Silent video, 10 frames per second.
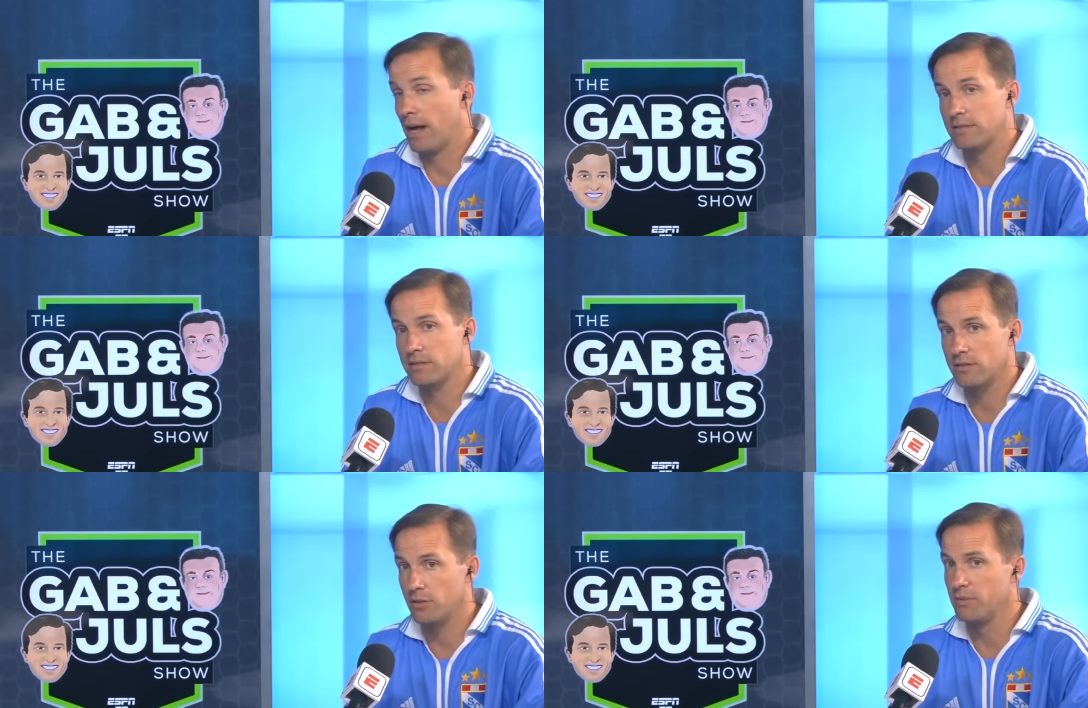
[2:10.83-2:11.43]
Speaker 1: Paul
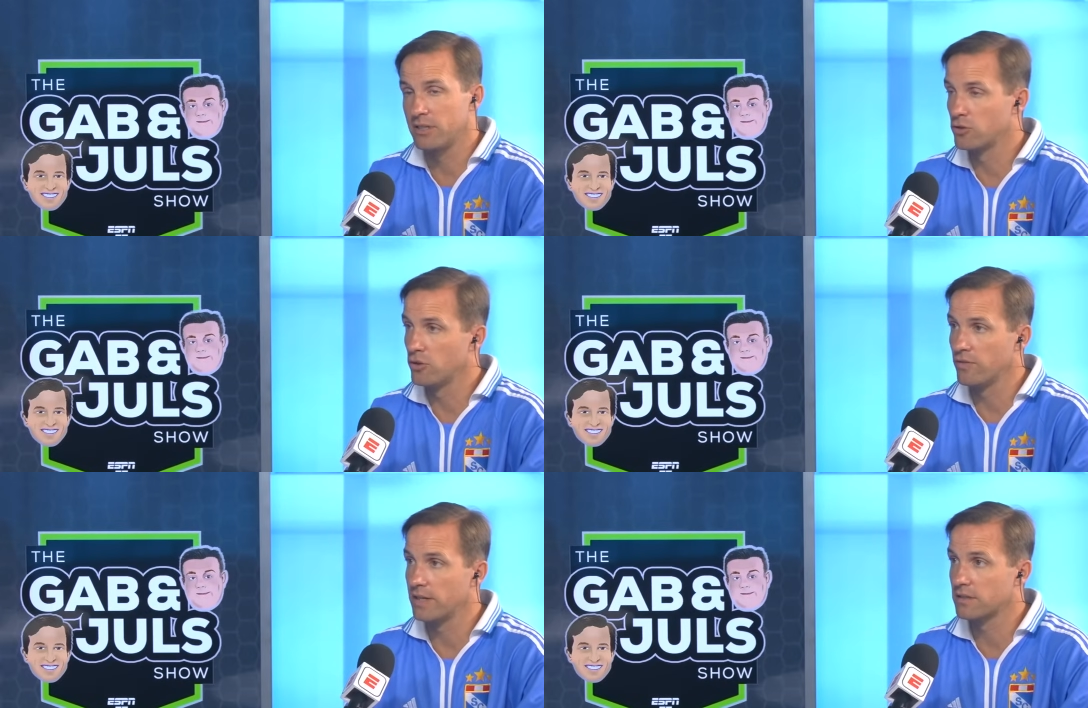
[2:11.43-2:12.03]
has admitted
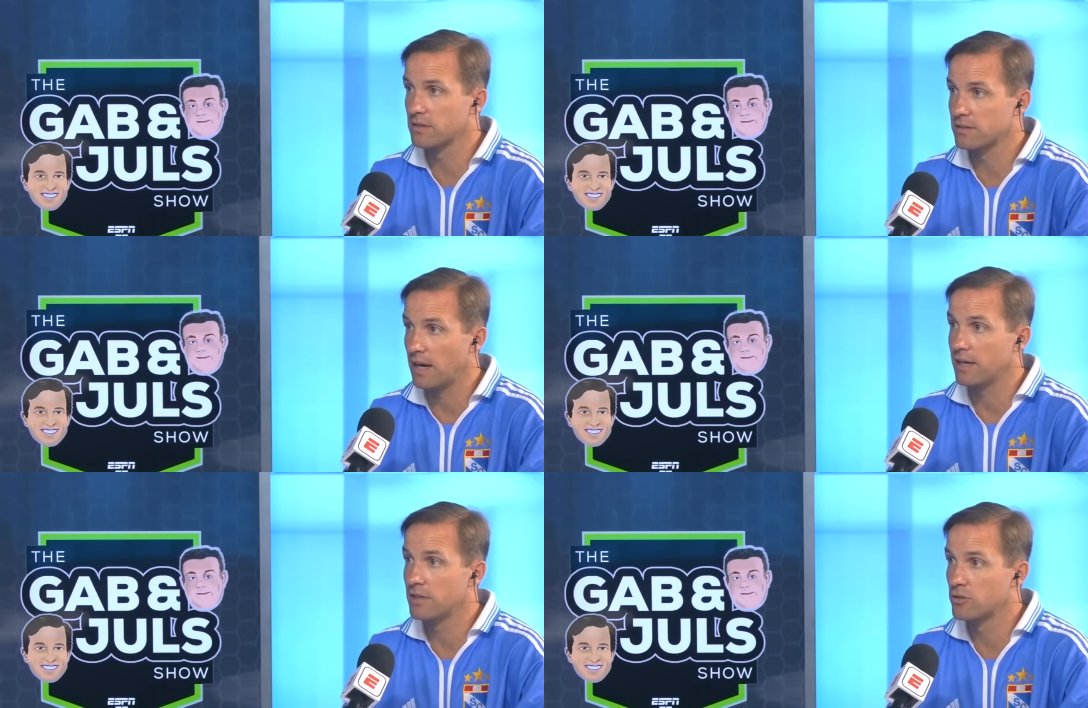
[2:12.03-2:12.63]
to Juventus
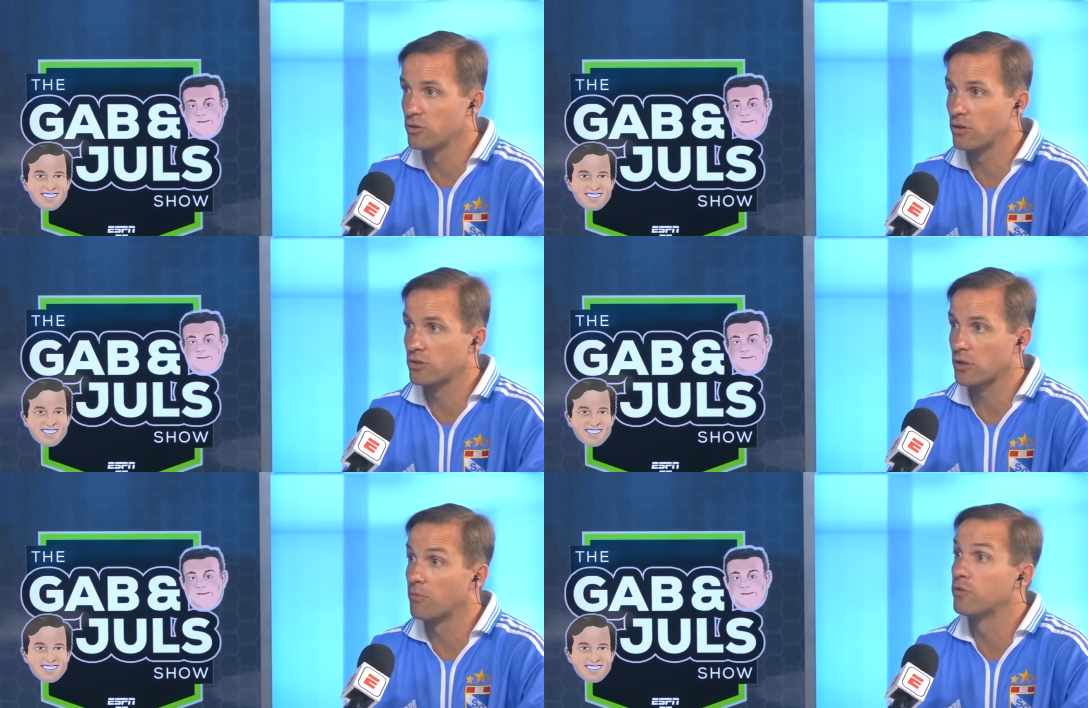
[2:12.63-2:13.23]
that he
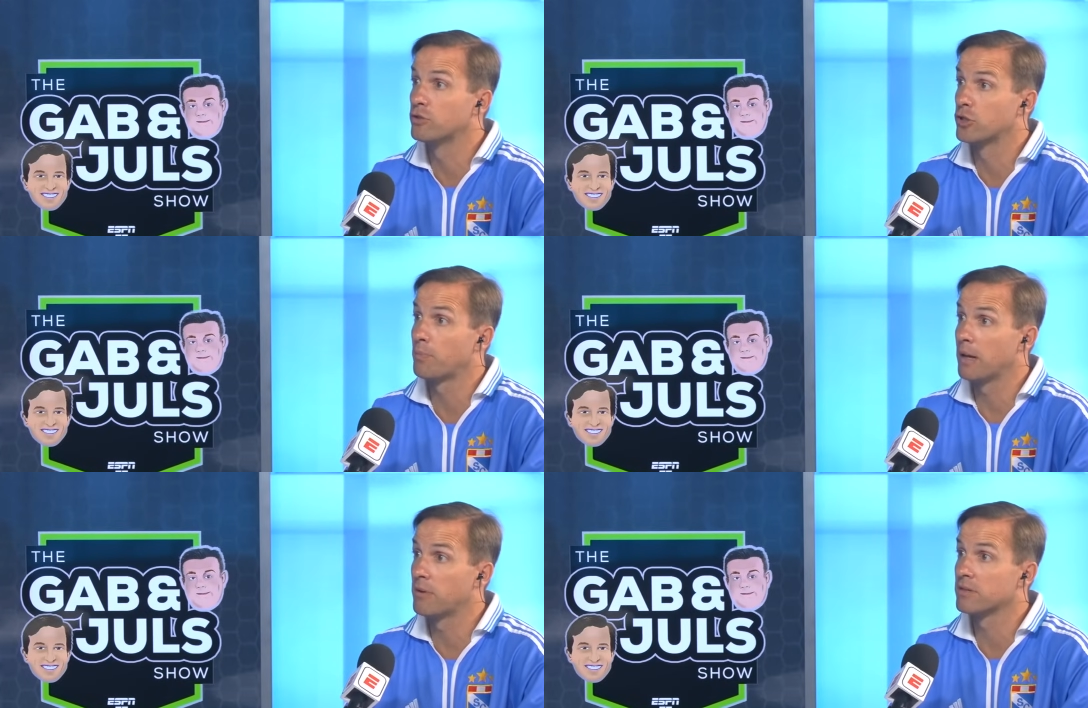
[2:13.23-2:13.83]
took some food
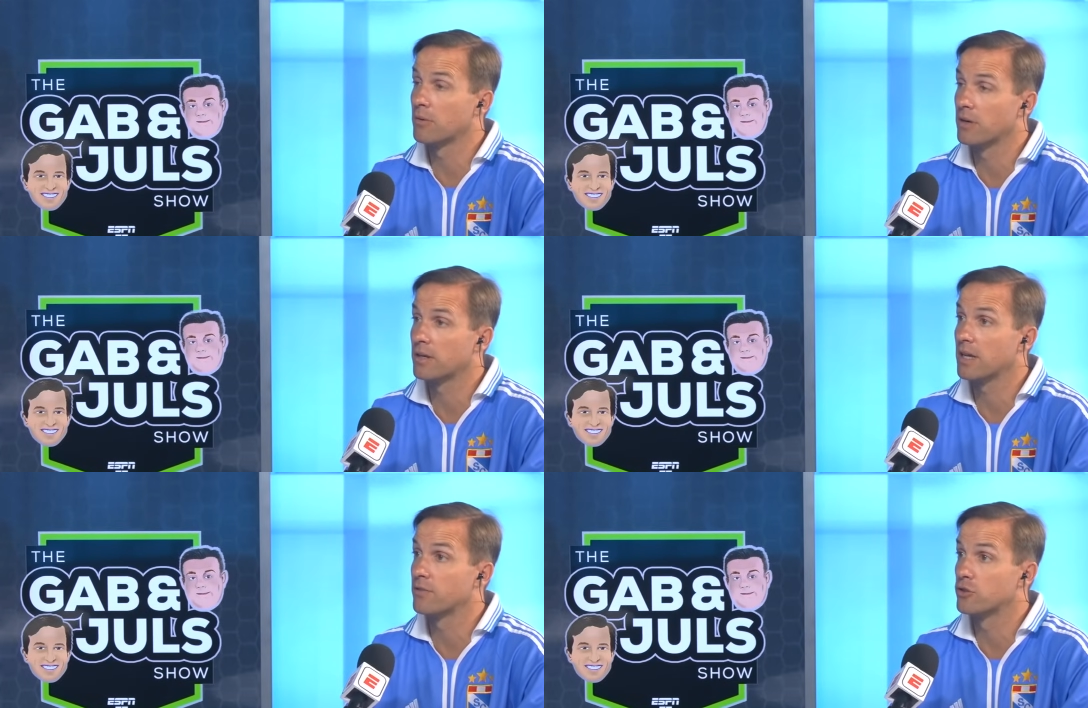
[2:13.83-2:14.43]
supplements that
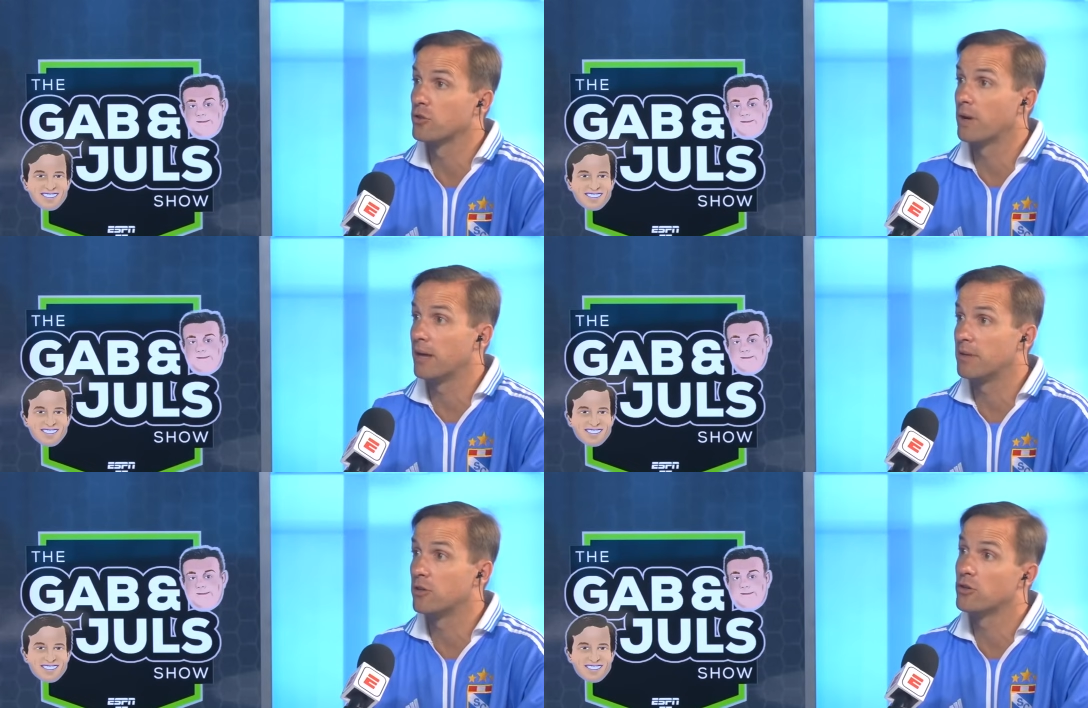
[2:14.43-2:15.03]
were given to
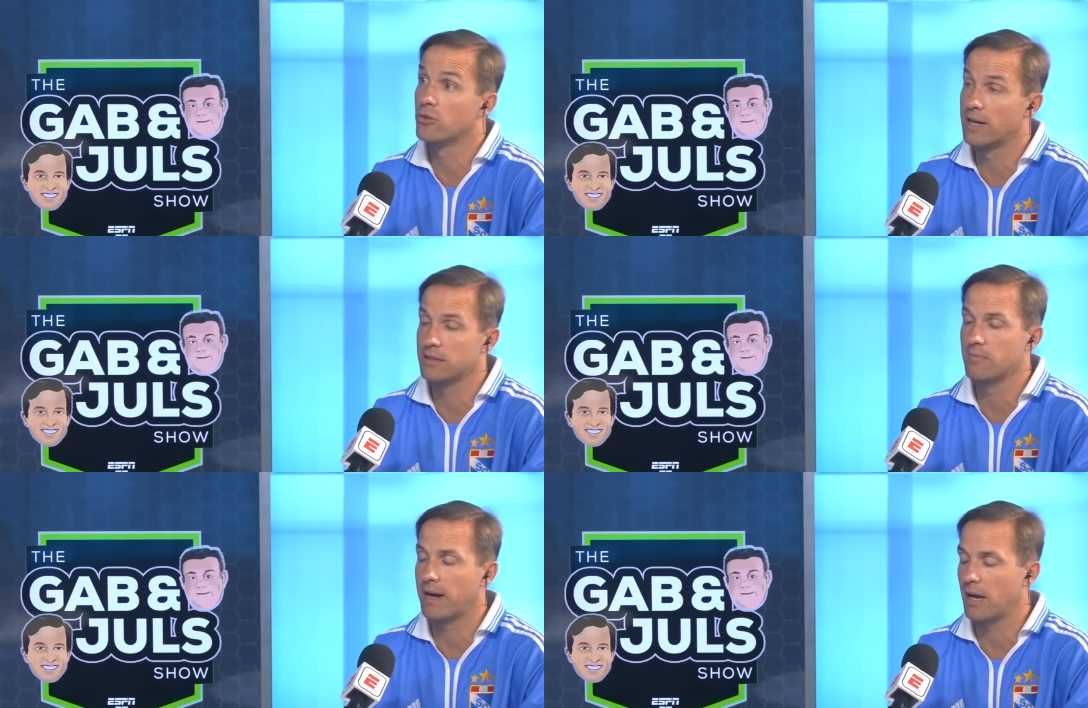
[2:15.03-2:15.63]
him in the
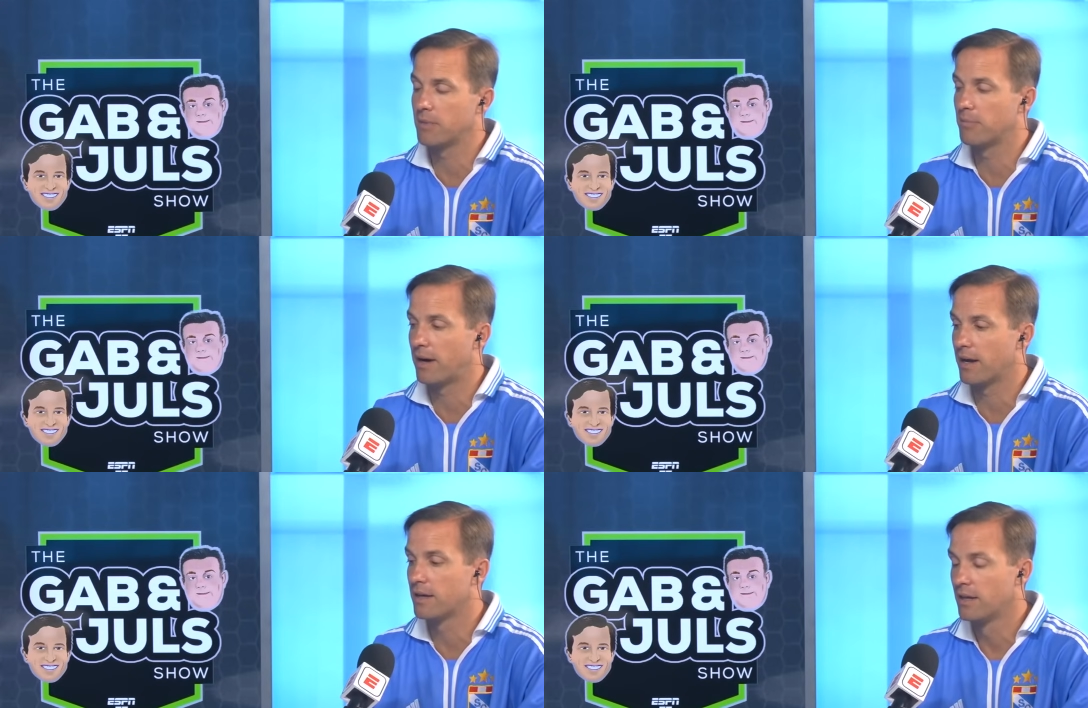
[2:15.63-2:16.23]
US in Miami
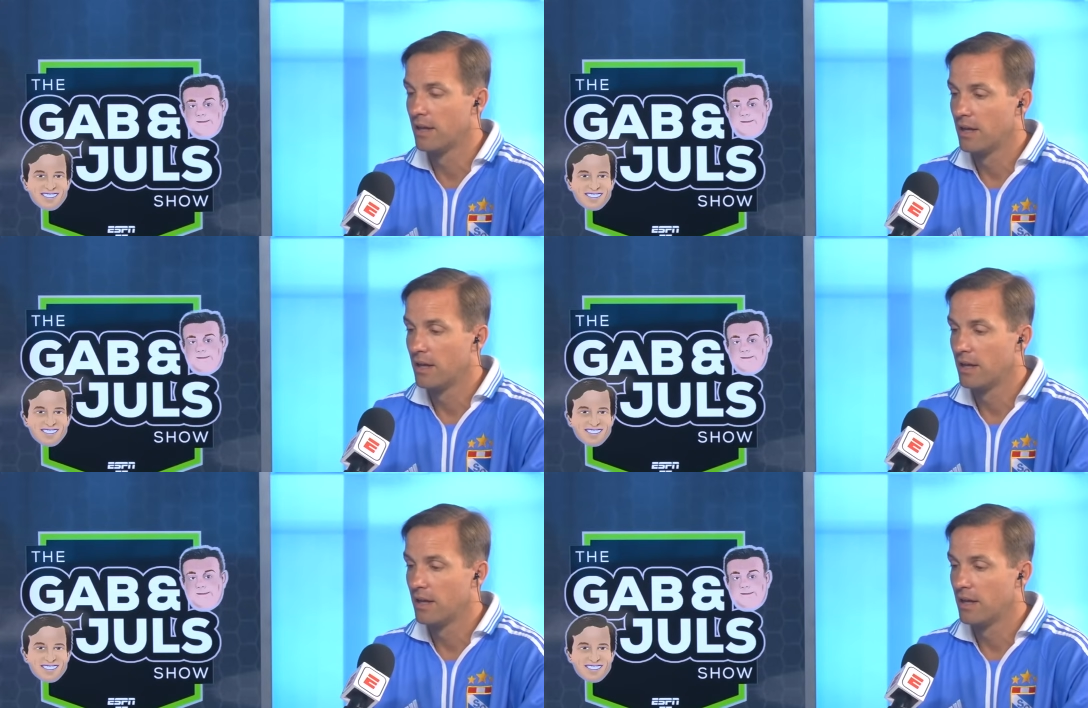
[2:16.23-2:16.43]
by